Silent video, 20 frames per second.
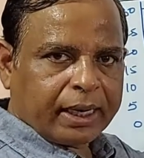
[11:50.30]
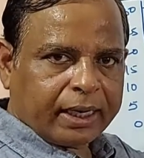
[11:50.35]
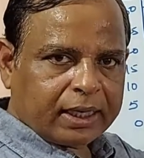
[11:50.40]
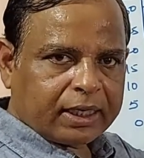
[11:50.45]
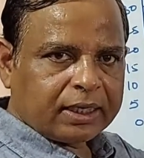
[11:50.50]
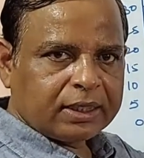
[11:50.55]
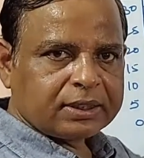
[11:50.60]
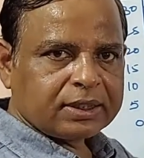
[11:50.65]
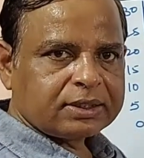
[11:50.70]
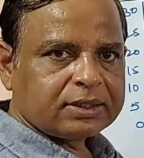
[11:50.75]

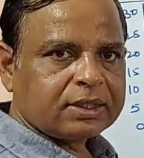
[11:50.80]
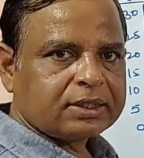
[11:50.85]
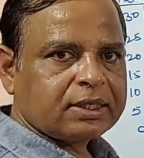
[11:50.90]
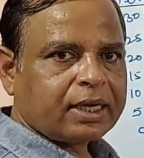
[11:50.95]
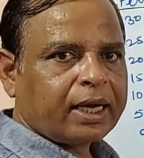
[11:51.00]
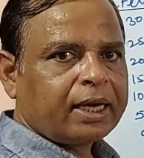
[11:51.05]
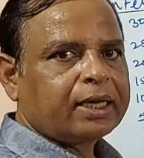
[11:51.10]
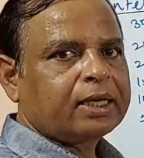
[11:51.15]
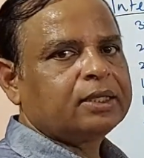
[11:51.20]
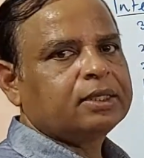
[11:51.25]
intelligence is
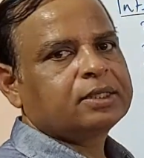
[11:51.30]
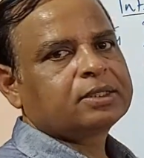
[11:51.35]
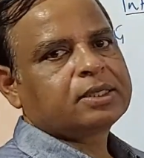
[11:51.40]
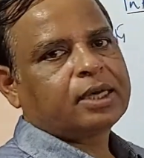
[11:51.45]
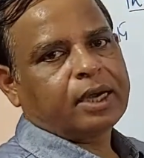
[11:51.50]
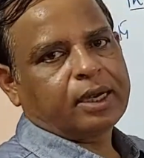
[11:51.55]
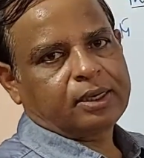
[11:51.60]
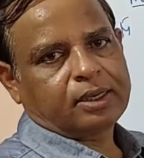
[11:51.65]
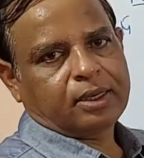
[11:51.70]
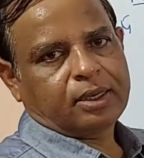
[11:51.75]
lying in
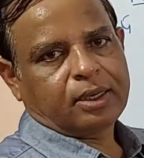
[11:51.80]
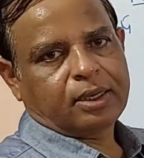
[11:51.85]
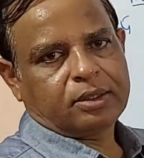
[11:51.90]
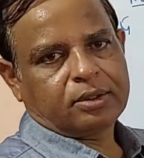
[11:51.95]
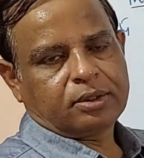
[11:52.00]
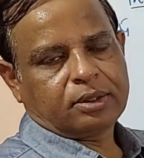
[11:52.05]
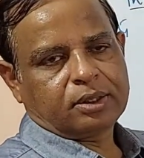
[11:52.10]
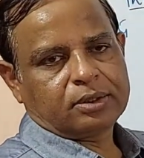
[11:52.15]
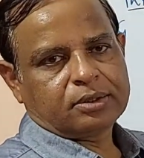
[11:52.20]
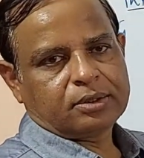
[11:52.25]

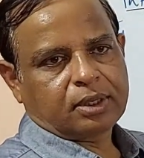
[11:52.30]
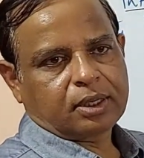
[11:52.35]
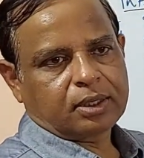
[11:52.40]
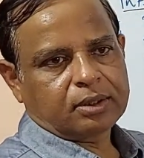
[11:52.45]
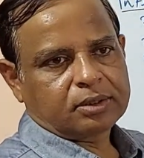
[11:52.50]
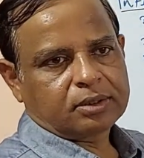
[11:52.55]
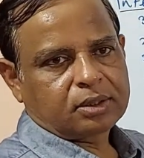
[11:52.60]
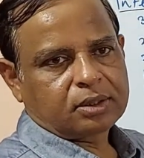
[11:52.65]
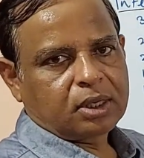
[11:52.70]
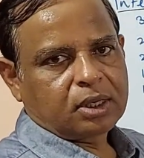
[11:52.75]
this
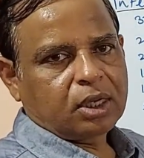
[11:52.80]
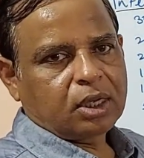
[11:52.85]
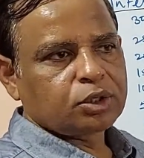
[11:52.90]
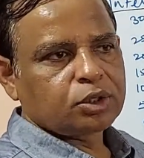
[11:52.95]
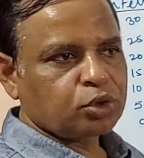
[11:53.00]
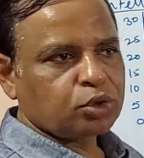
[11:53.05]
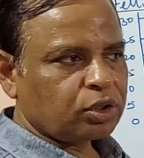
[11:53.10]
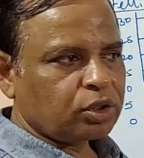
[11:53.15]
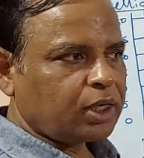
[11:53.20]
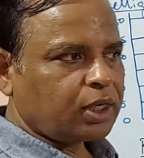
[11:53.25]
range.
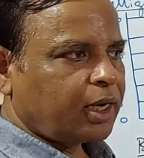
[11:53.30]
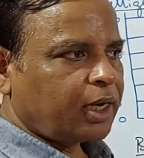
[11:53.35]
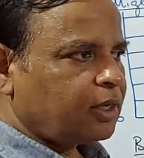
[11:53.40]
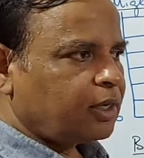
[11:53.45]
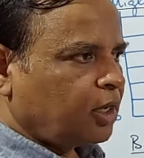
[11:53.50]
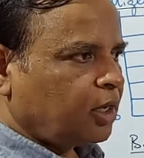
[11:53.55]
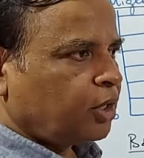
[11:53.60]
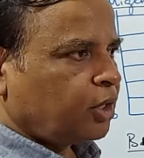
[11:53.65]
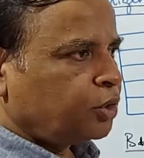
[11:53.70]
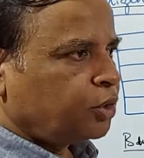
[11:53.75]
So
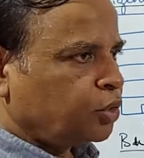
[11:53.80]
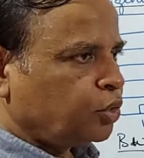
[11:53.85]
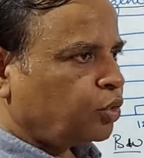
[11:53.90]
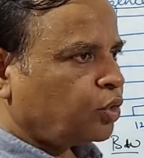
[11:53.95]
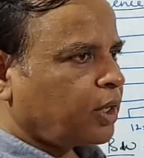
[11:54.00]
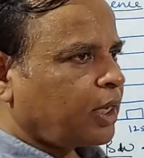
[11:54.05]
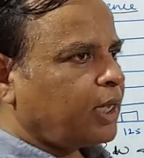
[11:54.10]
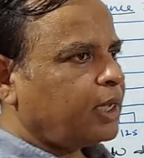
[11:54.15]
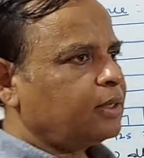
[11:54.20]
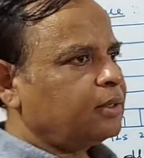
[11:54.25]
that you
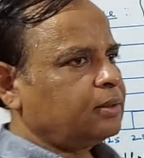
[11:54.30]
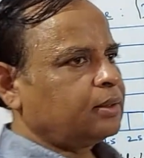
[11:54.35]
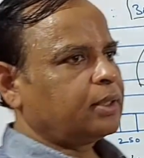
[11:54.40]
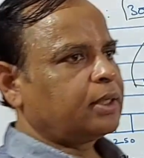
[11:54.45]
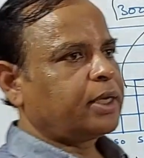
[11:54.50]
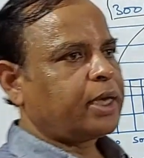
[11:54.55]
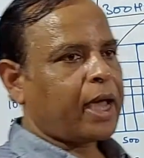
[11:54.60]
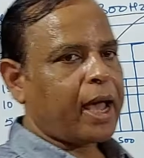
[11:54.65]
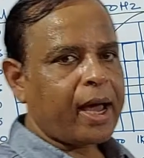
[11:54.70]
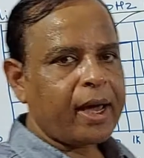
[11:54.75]

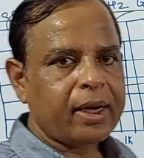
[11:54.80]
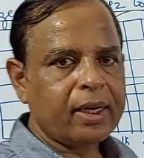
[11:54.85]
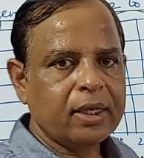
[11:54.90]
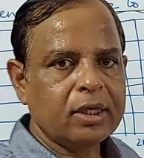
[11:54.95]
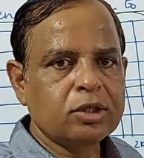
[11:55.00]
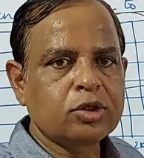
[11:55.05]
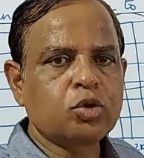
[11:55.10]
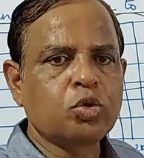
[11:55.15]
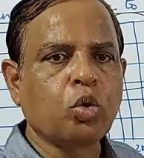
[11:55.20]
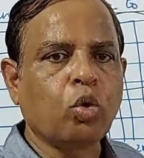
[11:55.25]
can
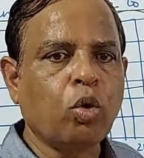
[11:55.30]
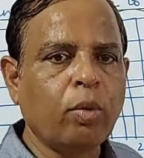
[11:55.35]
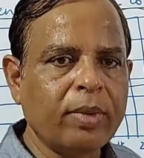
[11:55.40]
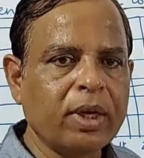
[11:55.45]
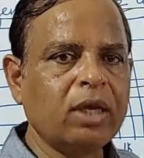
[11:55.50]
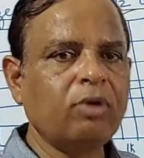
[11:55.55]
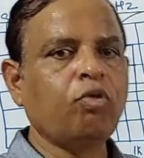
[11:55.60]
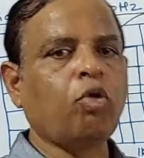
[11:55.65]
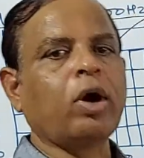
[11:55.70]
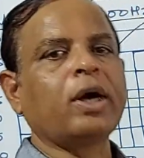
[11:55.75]
carry so
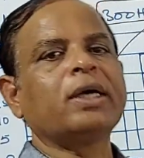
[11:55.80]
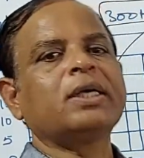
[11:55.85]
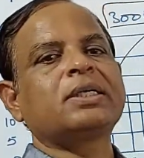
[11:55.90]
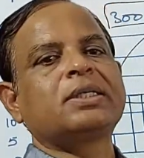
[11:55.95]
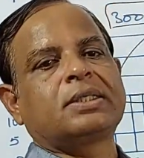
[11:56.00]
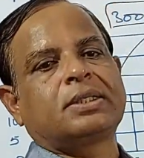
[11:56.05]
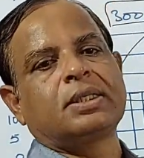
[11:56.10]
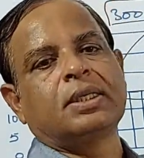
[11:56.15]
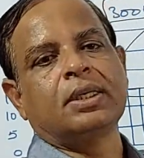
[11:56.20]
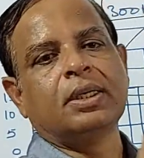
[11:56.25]
many
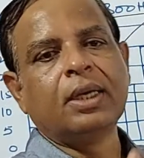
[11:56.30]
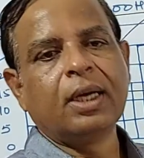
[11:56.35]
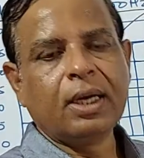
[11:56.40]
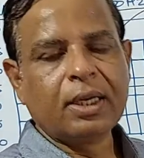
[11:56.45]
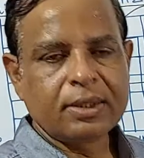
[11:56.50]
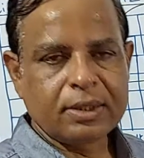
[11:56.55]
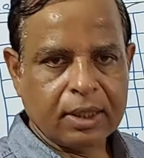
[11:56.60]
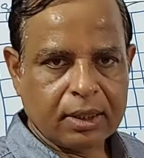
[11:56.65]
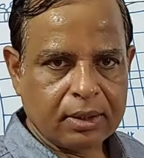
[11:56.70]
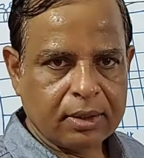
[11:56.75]
voice
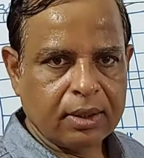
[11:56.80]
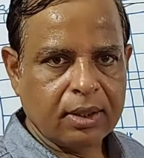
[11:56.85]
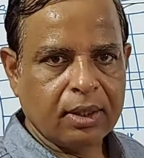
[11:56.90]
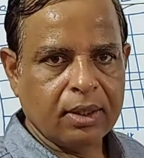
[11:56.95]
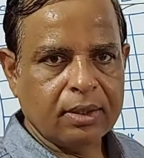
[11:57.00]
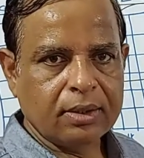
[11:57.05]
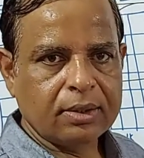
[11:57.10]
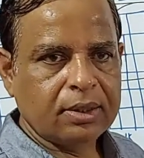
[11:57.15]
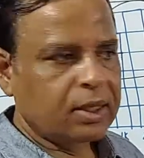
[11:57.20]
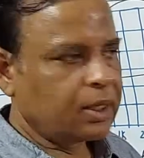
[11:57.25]

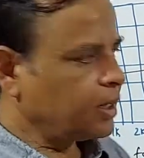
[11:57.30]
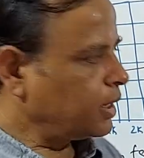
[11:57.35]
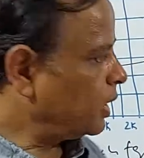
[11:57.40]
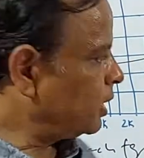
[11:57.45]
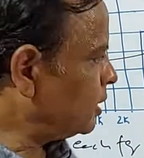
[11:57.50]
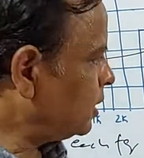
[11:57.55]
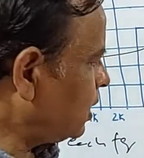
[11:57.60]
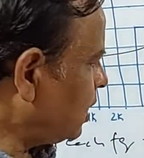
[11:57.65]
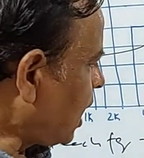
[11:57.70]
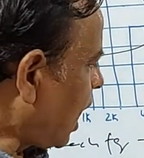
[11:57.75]
signals
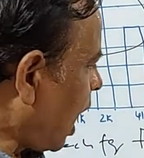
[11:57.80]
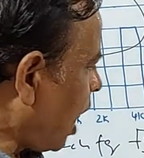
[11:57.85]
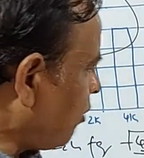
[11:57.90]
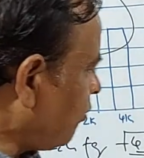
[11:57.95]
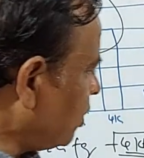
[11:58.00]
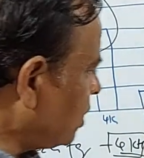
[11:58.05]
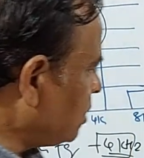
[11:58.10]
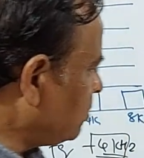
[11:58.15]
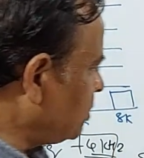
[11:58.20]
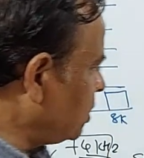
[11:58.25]
in the
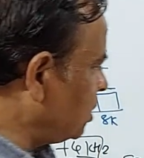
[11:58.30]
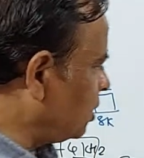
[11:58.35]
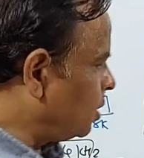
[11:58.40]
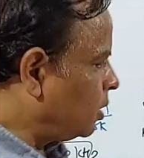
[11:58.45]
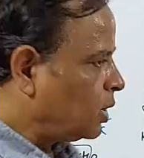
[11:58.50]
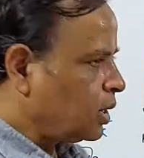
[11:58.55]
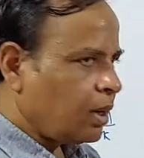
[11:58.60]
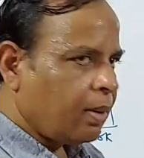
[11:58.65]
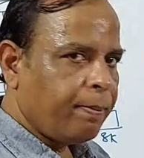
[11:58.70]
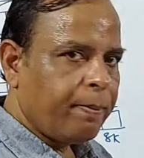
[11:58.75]

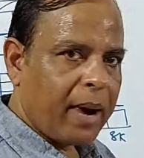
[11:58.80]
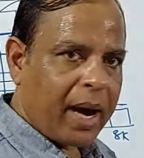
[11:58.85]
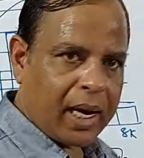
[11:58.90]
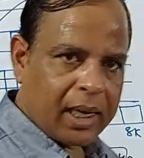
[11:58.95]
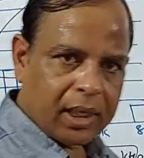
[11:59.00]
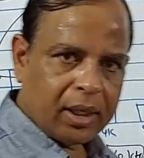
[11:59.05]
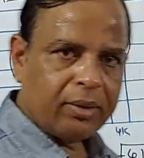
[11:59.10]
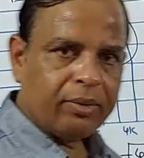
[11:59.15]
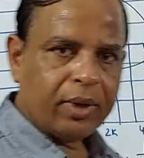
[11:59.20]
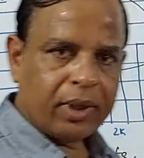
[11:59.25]
available
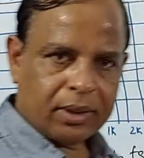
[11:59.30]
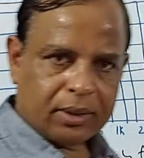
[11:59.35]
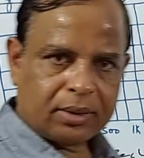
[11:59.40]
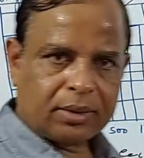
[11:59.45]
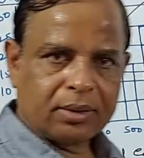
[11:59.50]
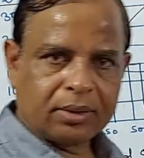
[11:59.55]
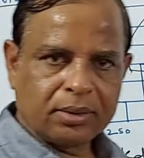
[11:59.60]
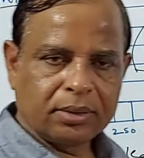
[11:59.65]
bandwidth.